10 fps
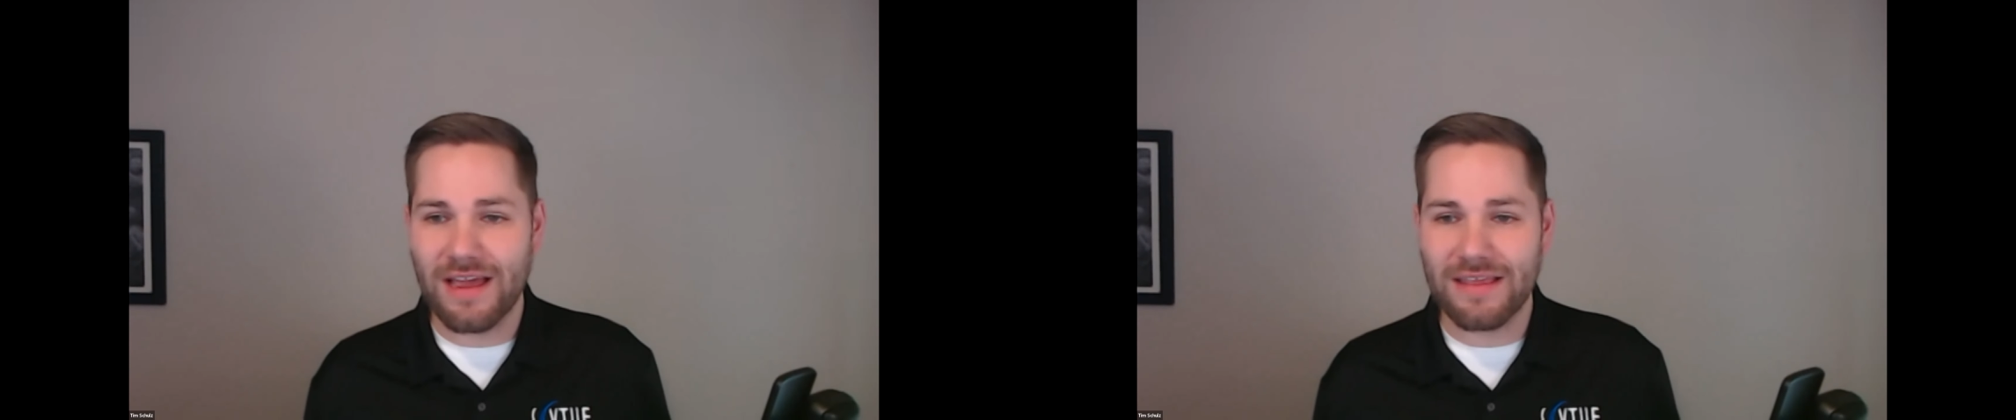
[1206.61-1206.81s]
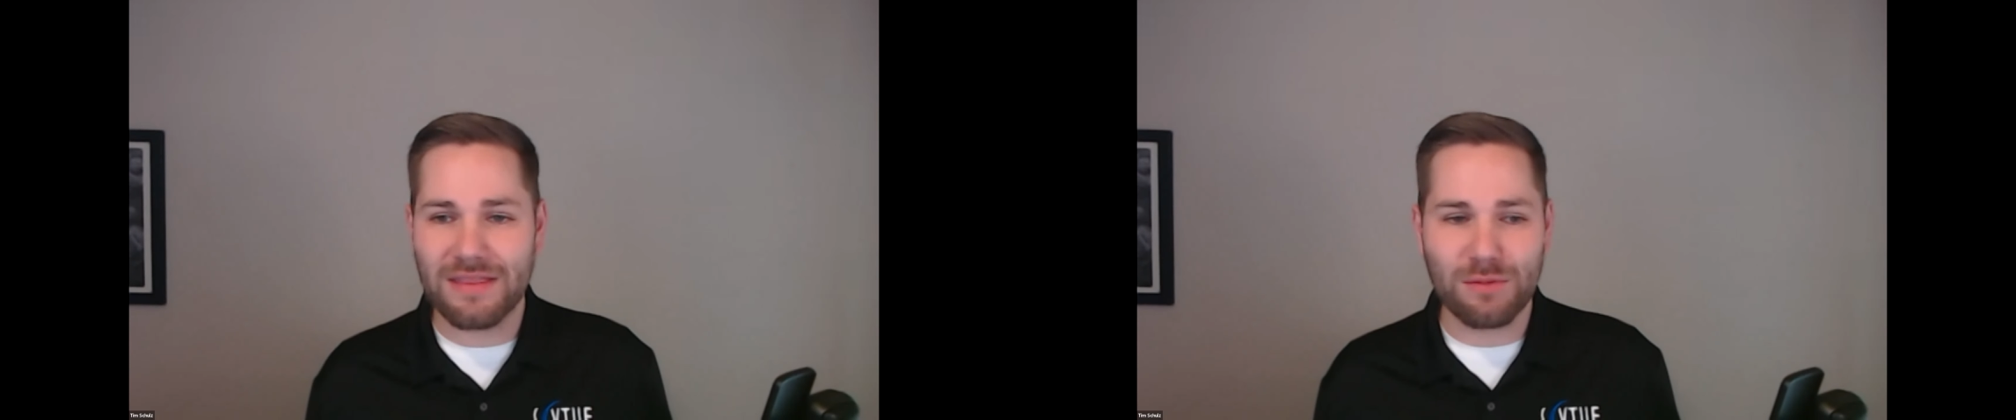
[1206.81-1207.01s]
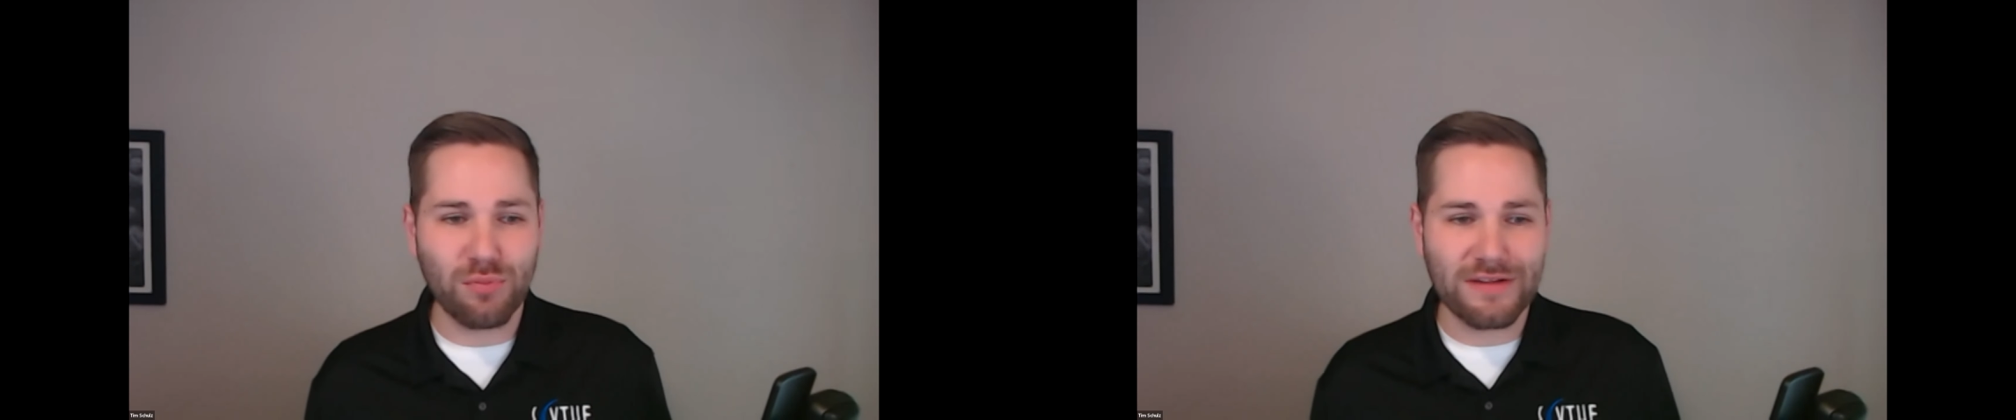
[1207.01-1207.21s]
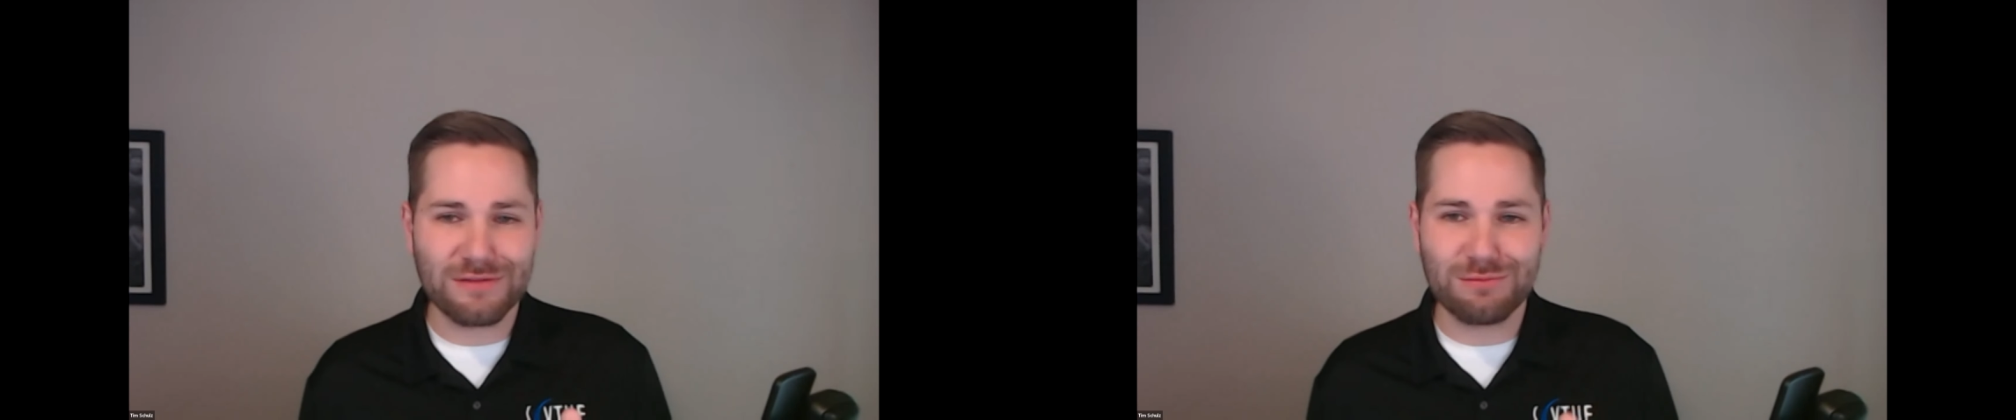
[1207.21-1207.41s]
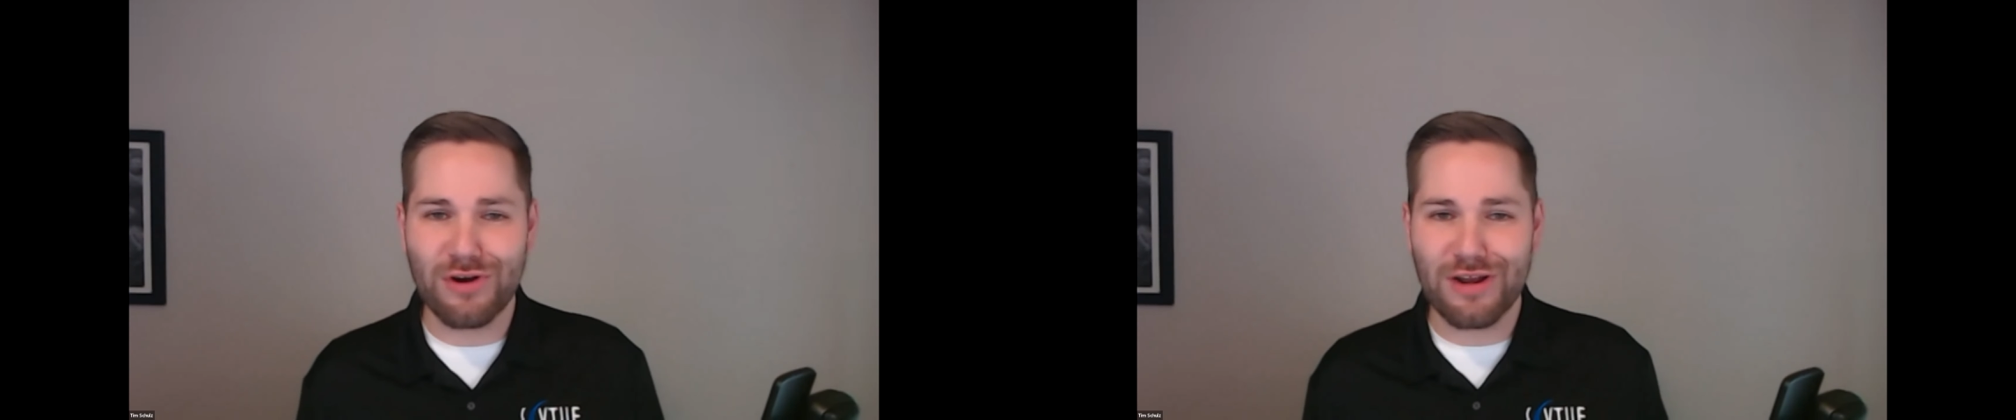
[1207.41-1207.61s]
I think
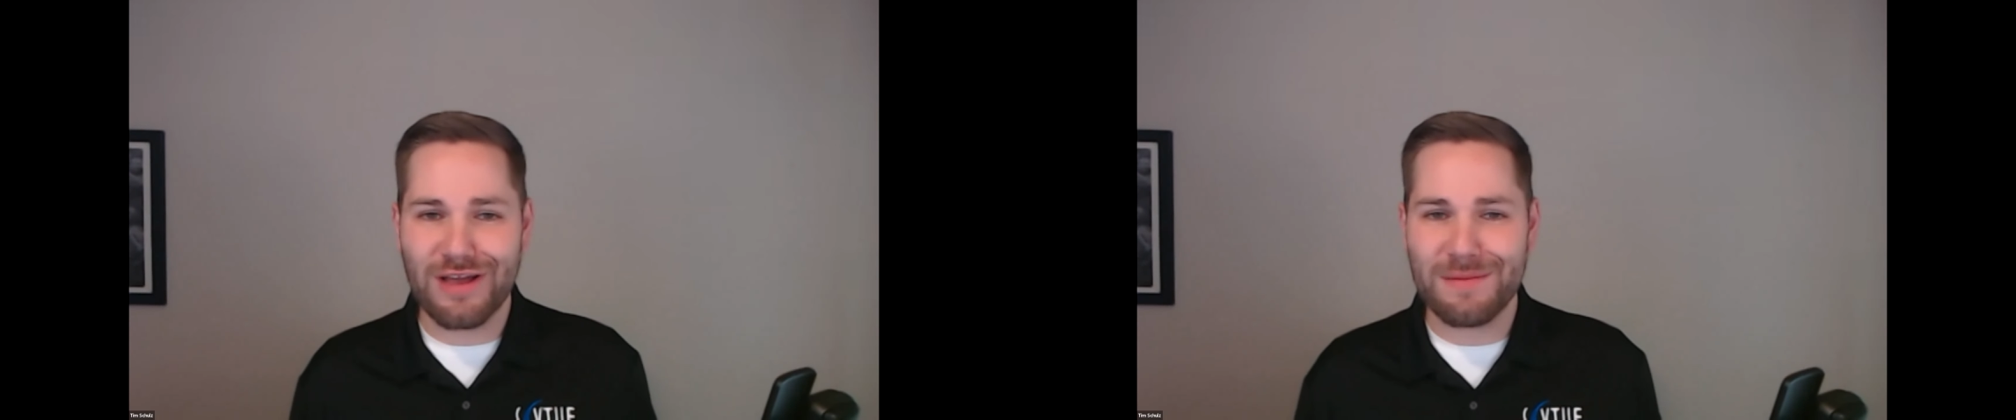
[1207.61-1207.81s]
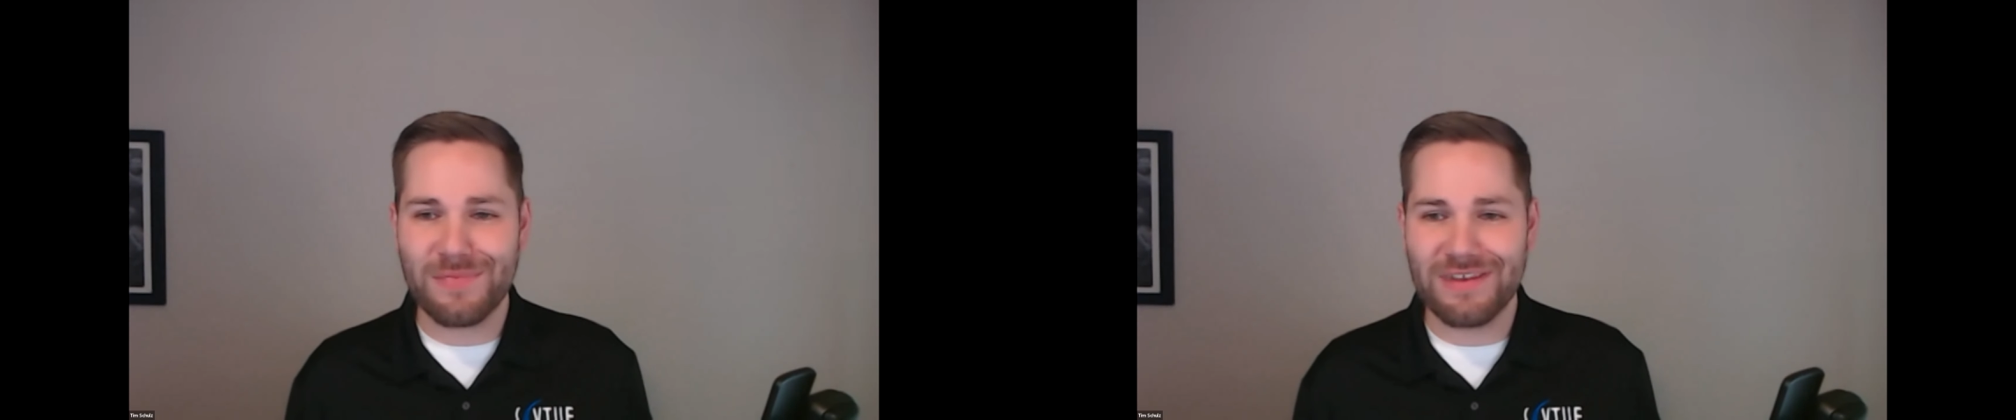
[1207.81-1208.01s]
Bryson brought up,